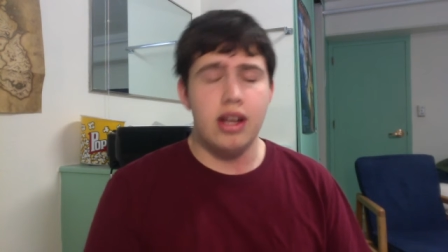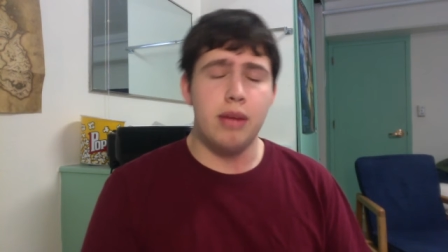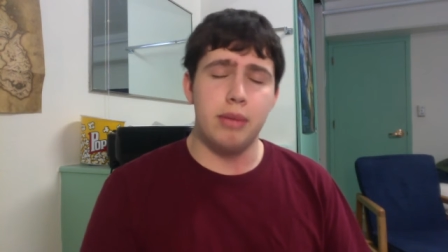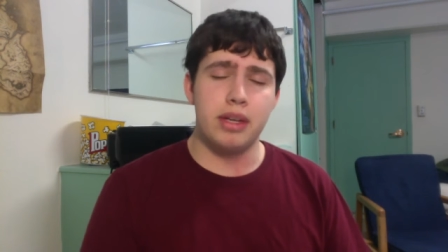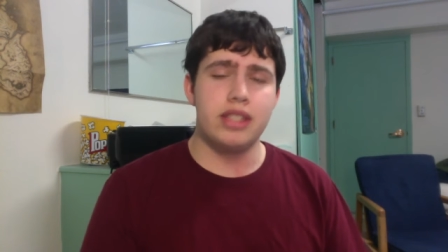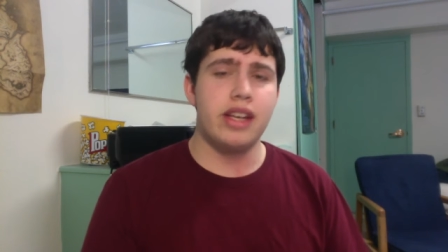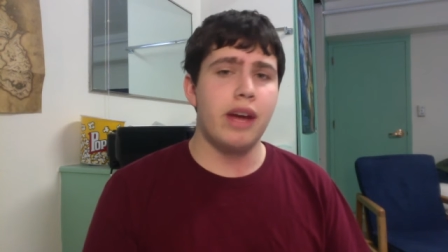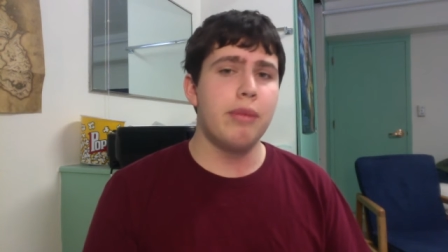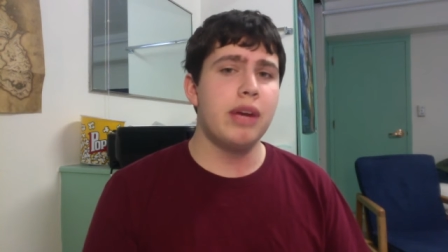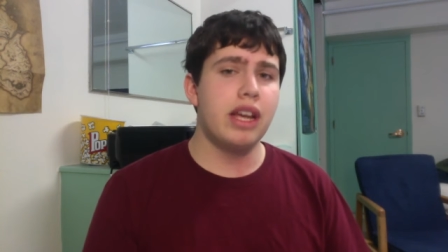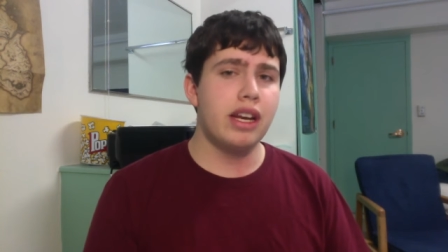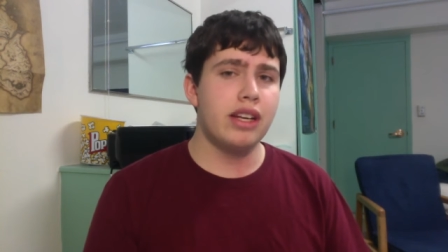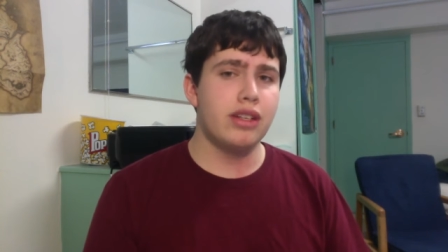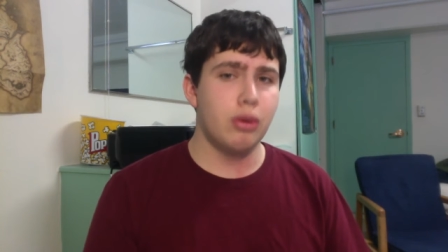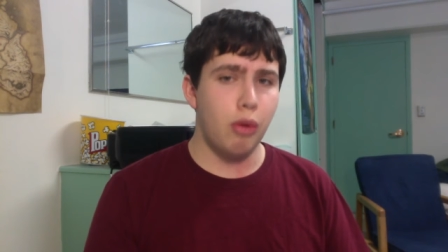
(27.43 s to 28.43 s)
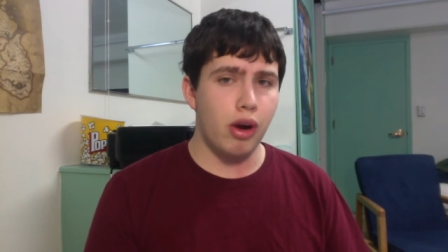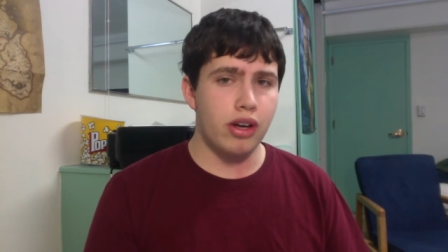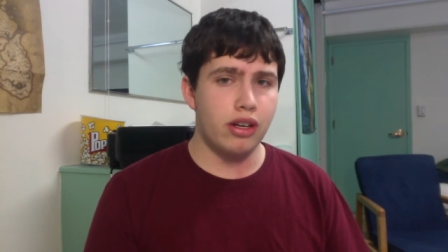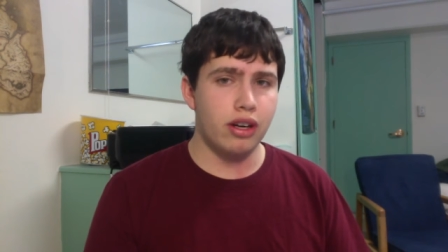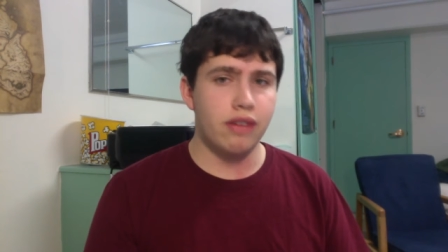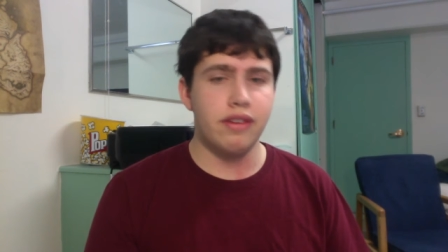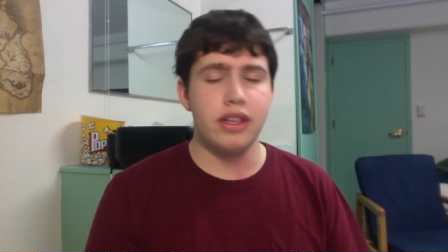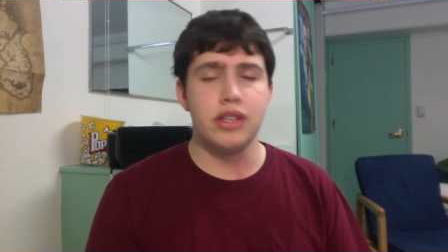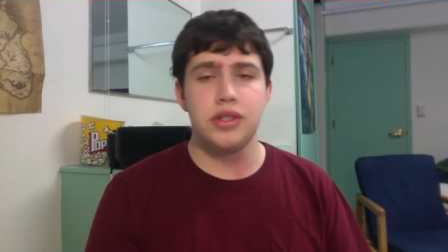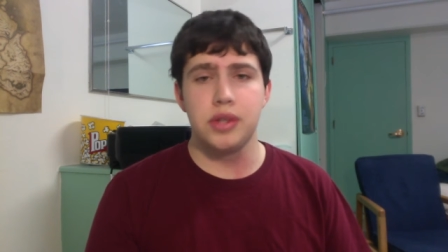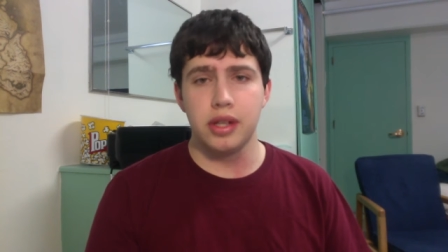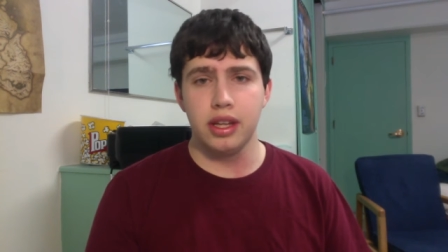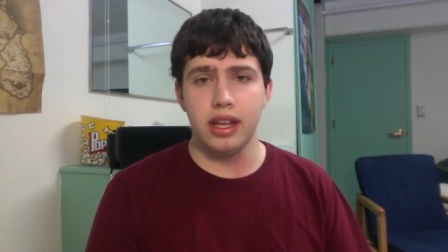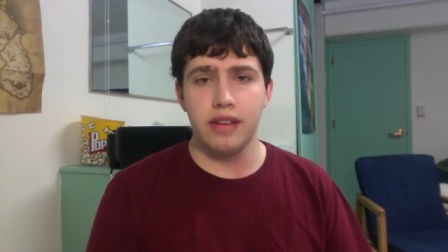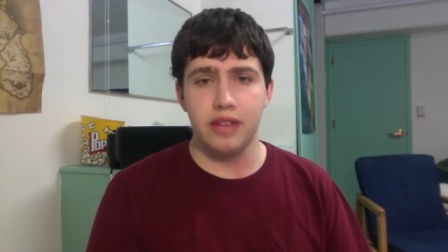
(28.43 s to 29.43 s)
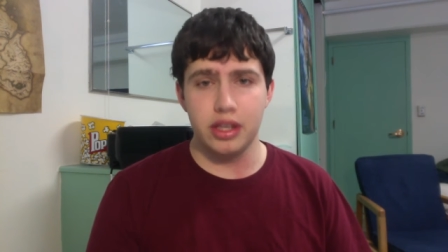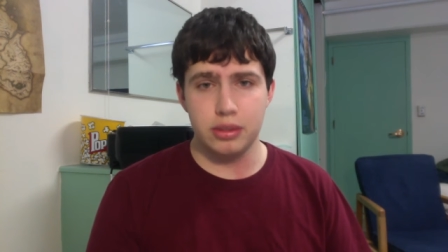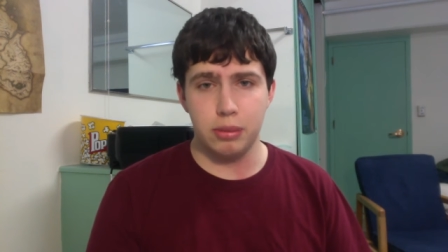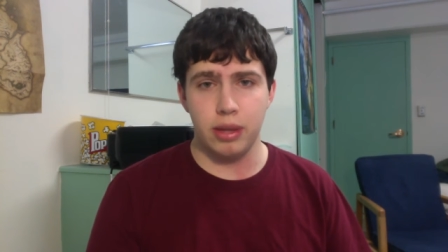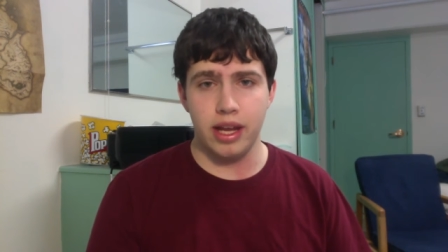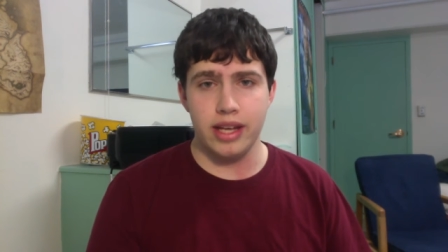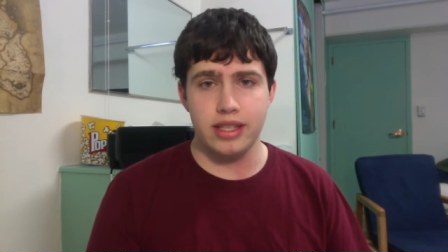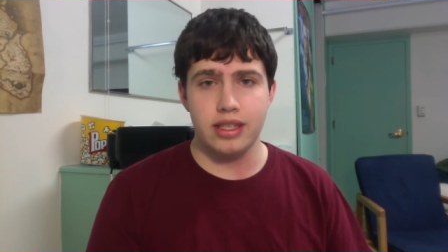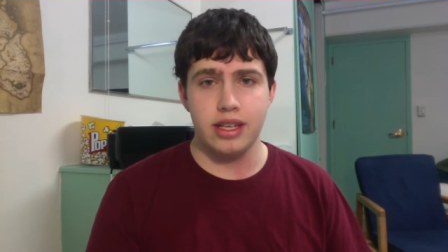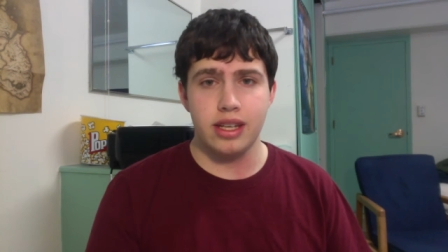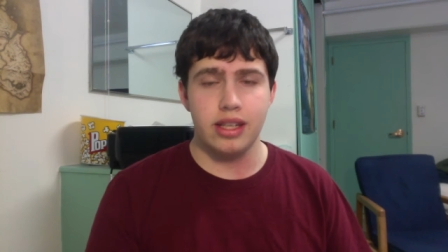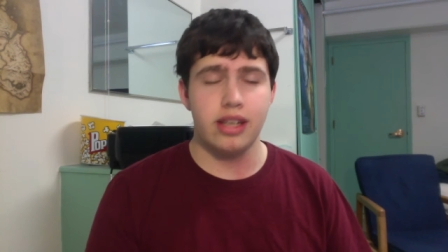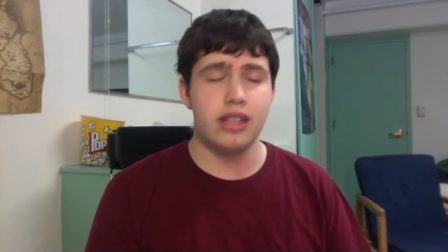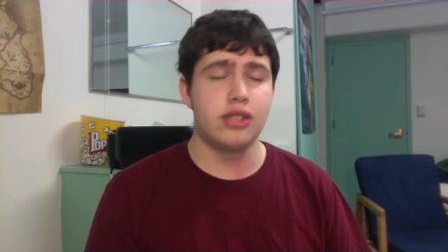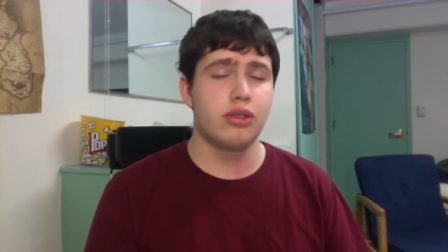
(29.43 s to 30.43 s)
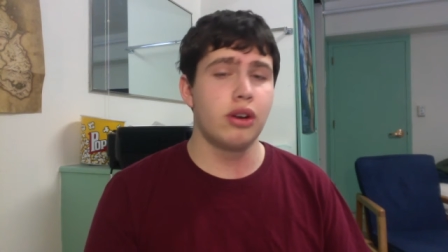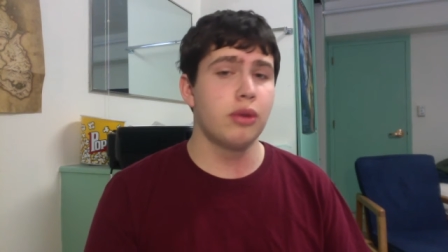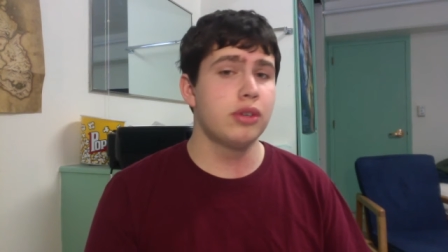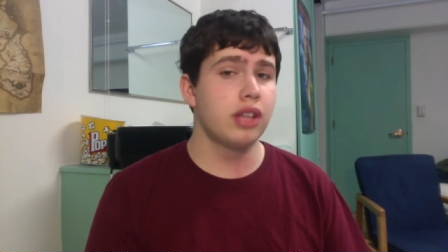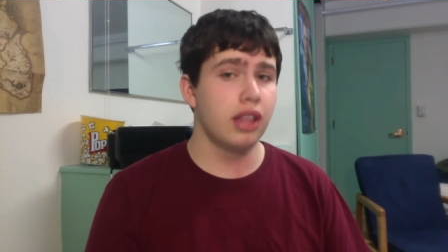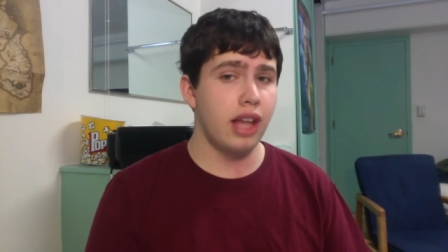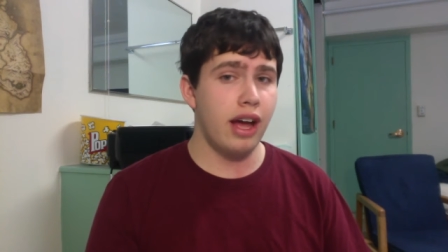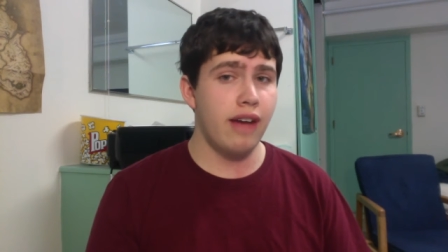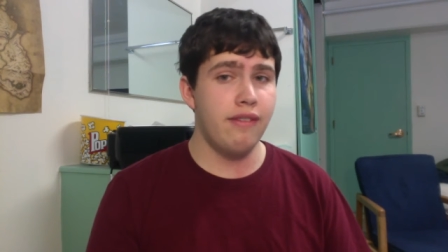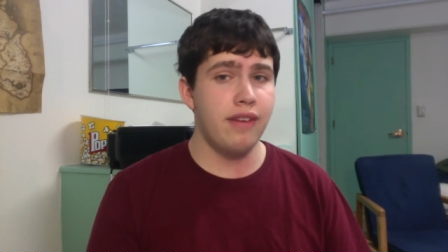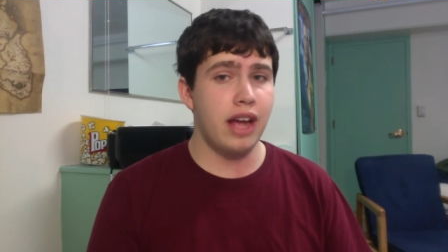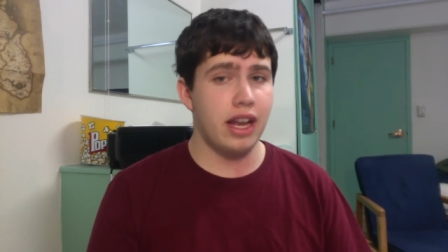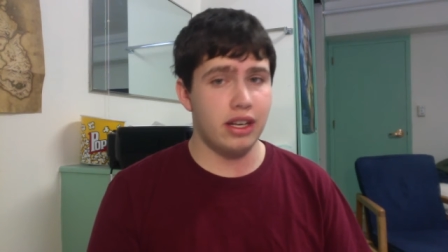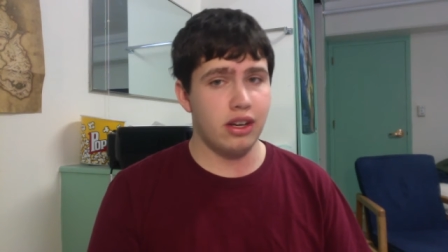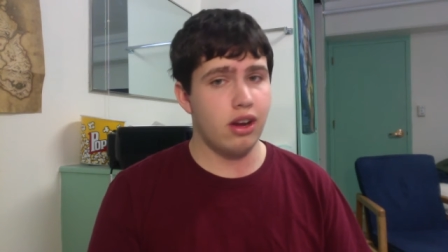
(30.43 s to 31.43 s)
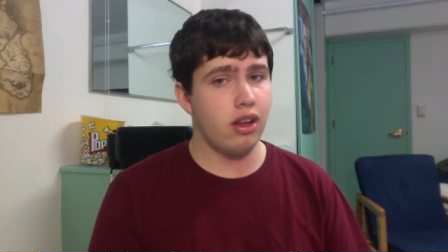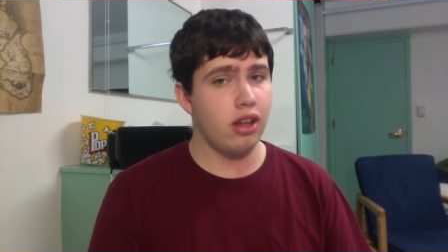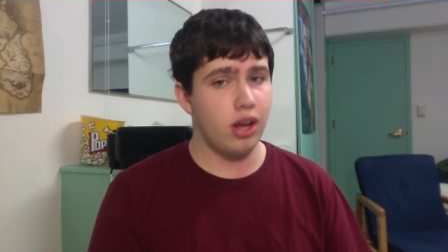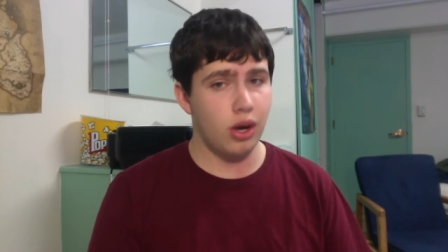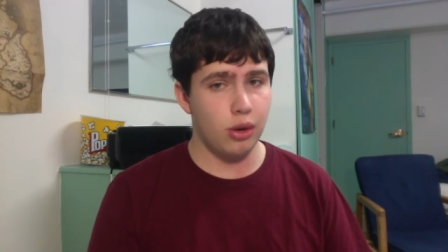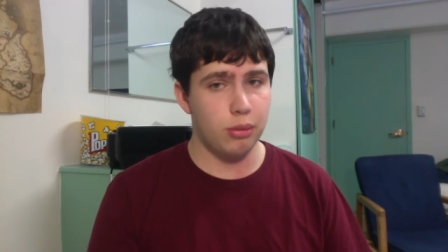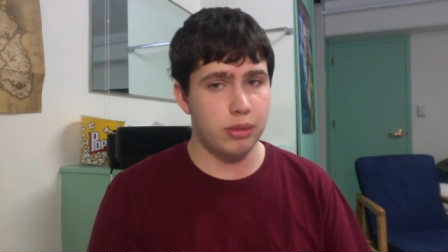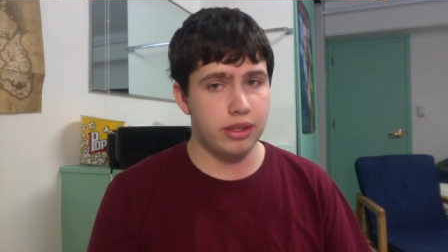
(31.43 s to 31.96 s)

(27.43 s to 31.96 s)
but is now beginning to wonder if he should leave this place that he's grown to love and call home.